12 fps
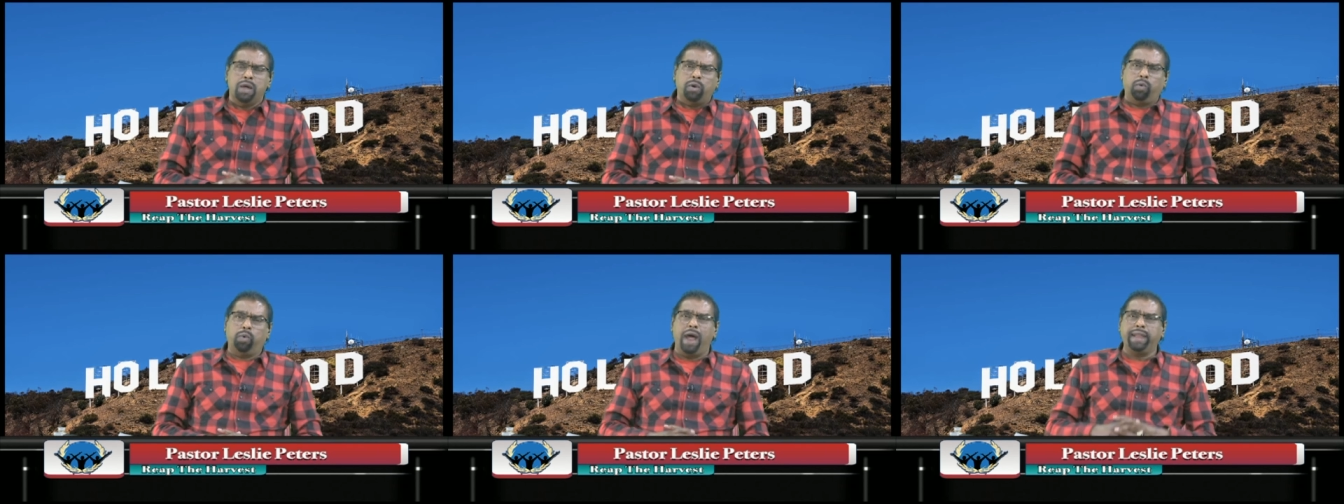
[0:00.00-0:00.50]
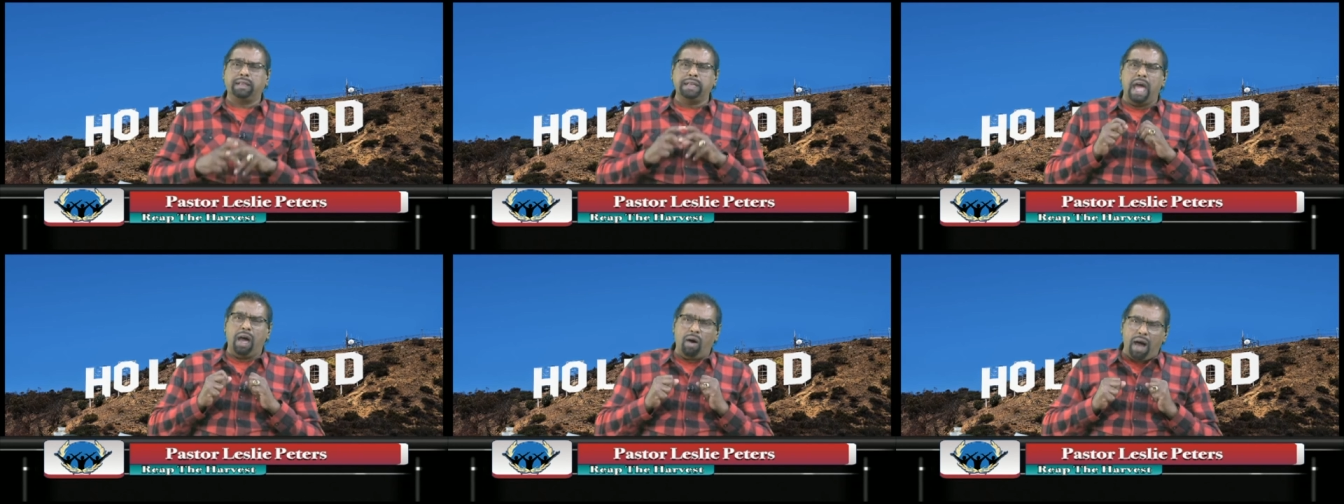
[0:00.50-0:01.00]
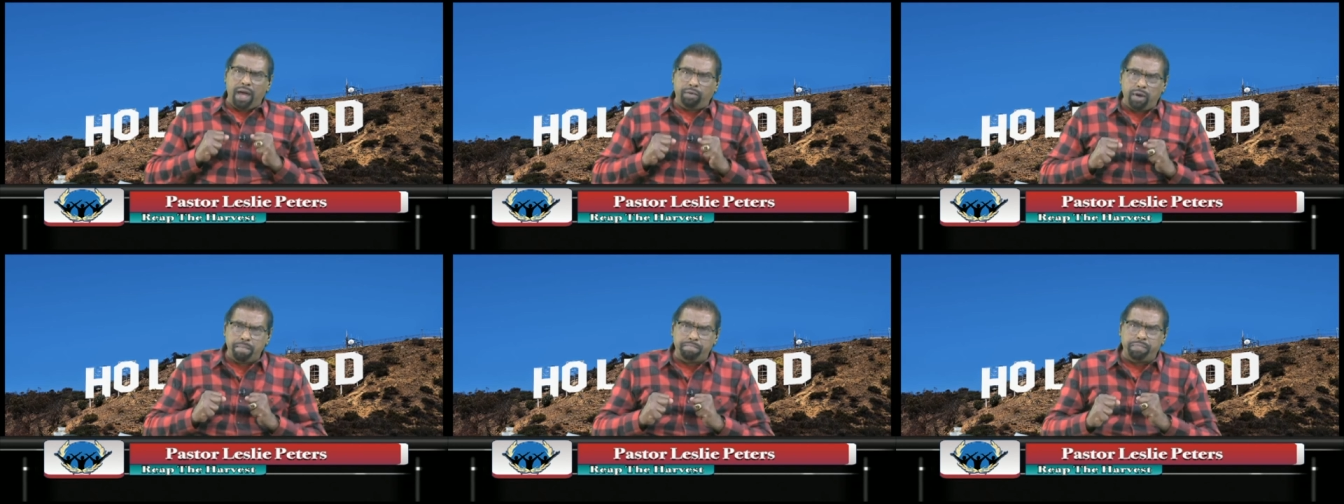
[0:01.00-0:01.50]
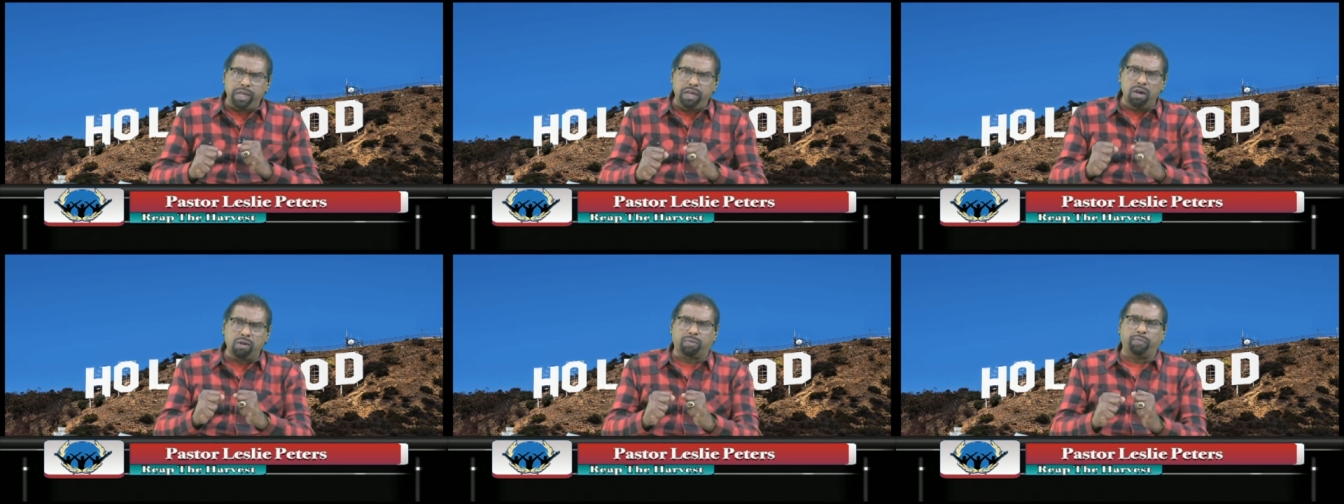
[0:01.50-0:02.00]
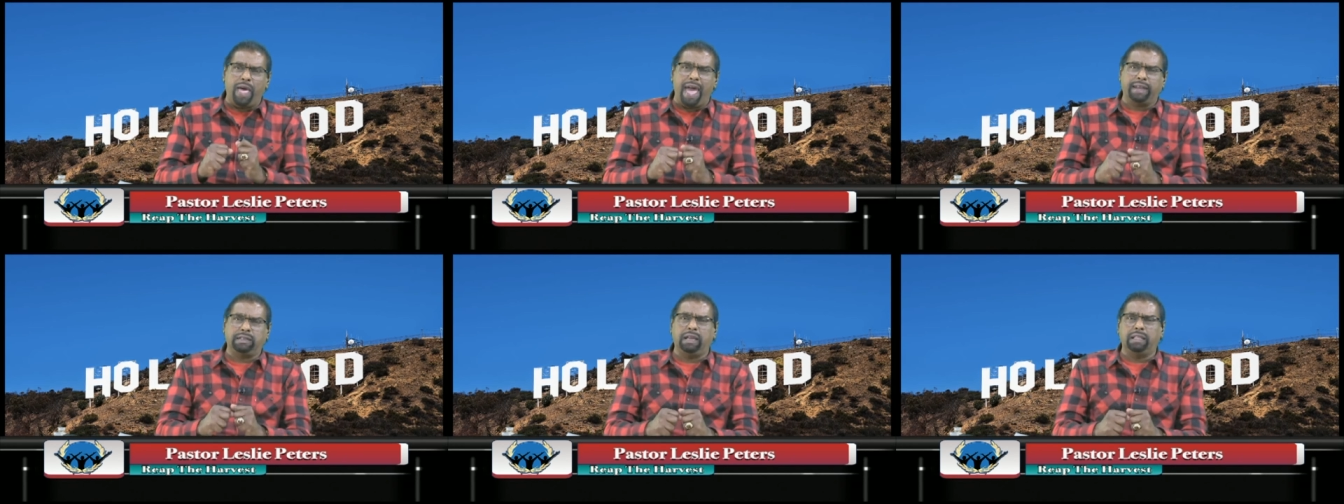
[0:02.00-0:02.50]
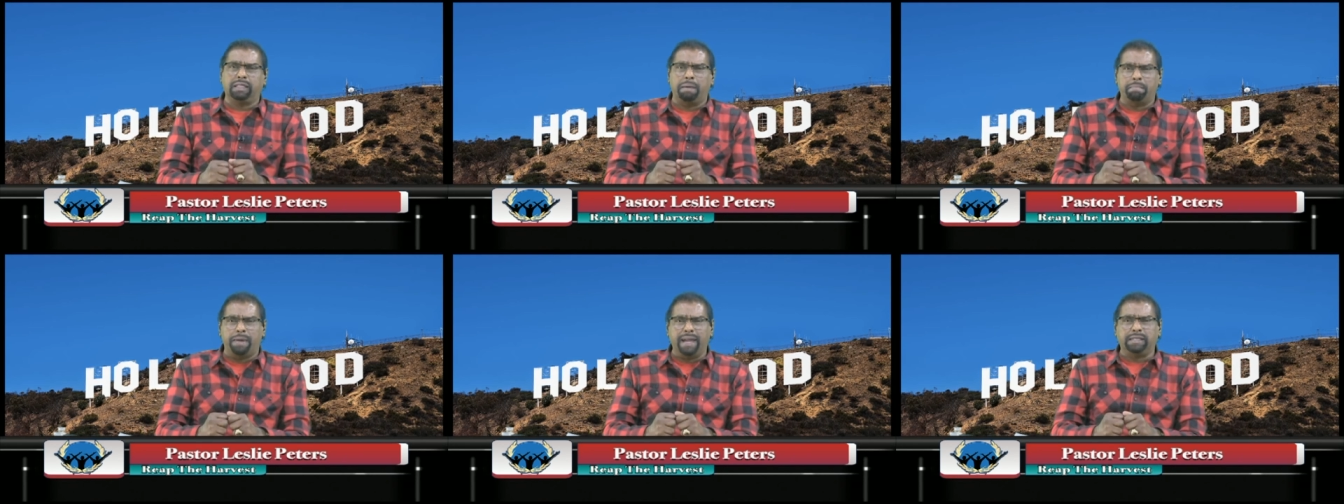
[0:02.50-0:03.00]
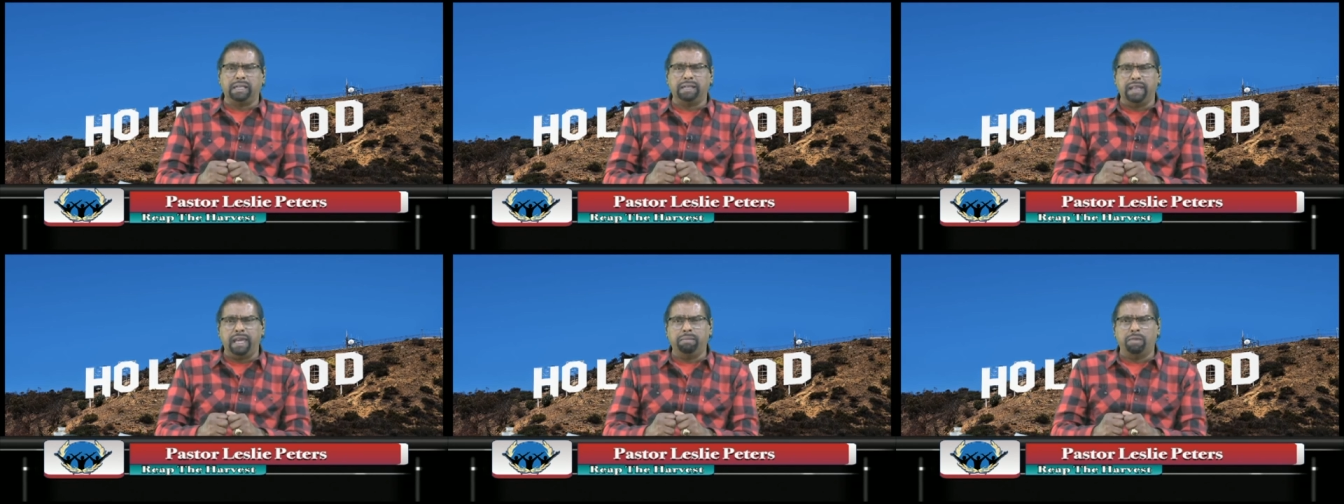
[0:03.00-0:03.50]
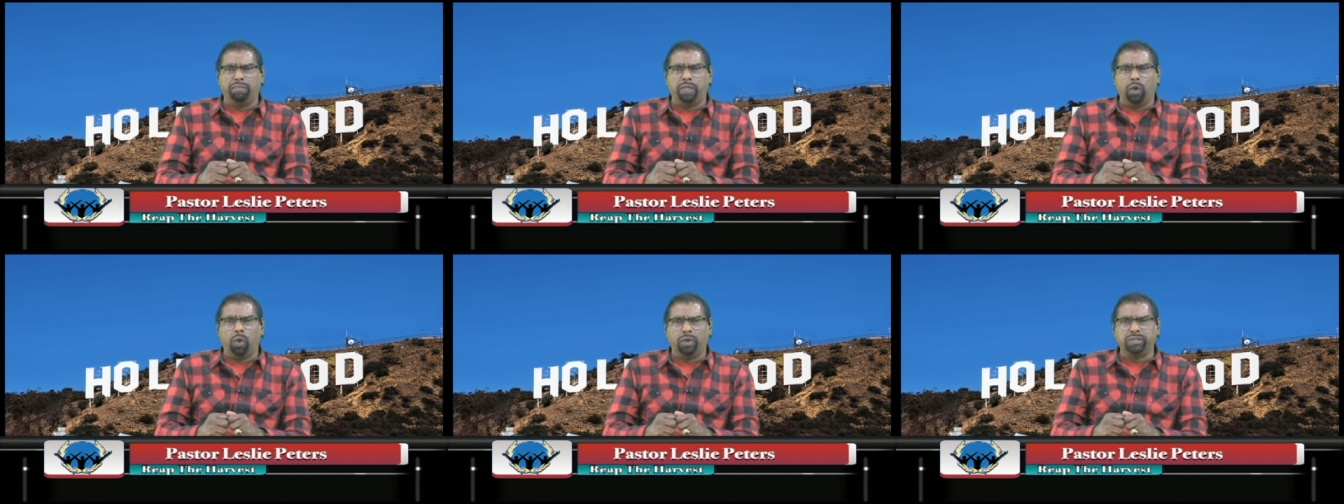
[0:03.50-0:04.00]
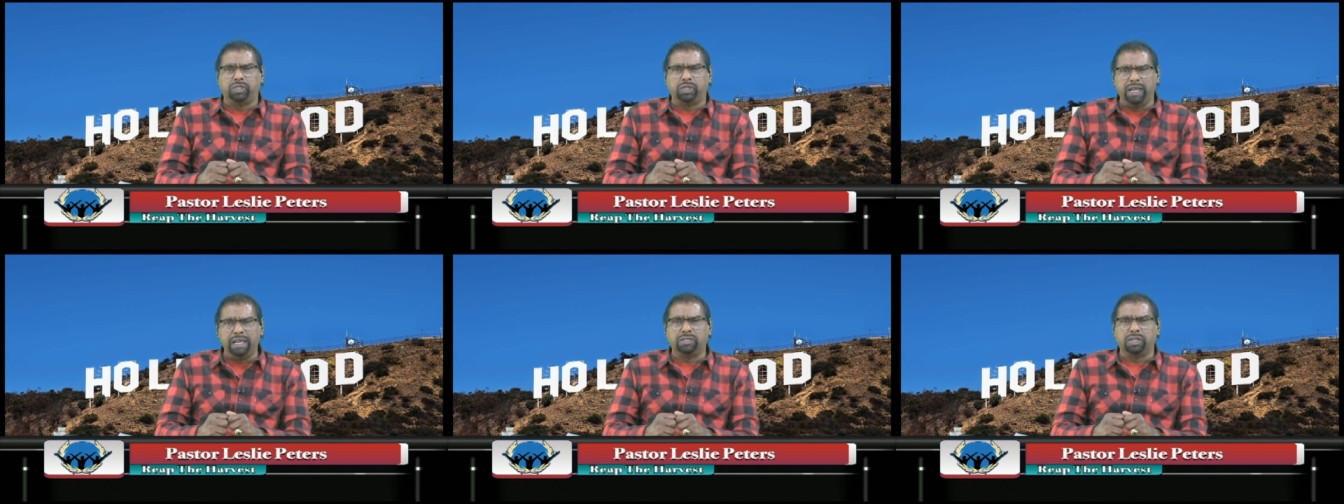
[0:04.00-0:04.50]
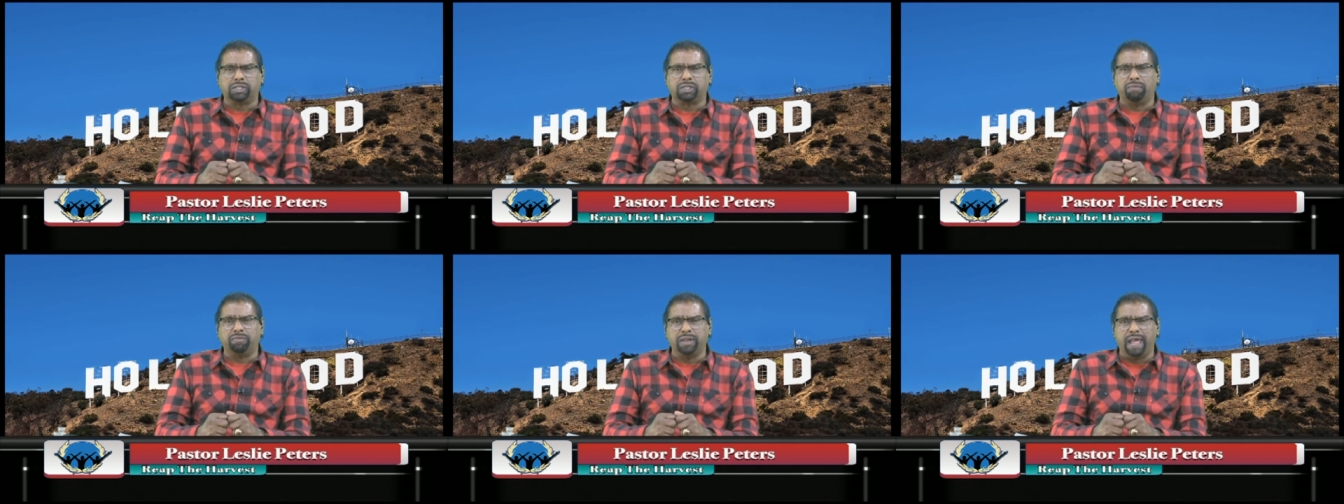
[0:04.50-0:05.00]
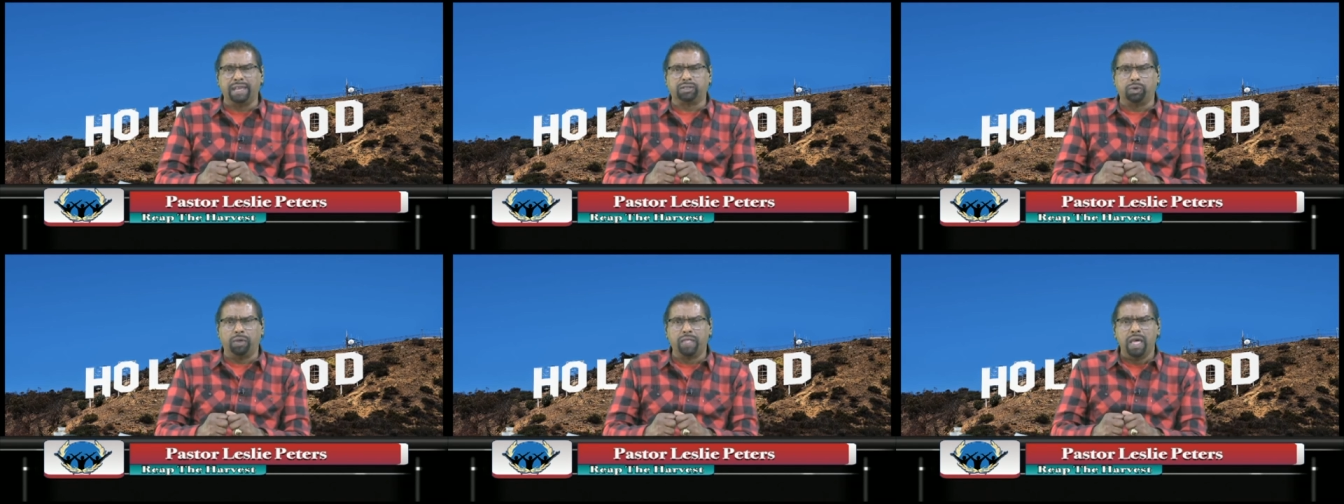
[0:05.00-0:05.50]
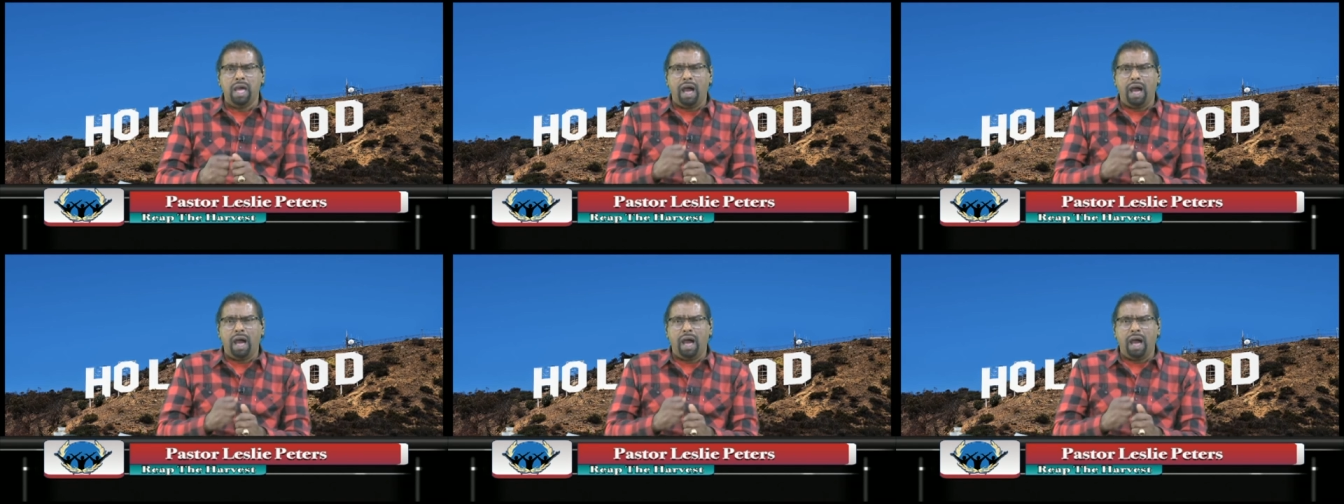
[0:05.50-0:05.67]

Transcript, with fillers: Right now, I rebuke that in the mighty name name of the Lord Jesus of Nazareth.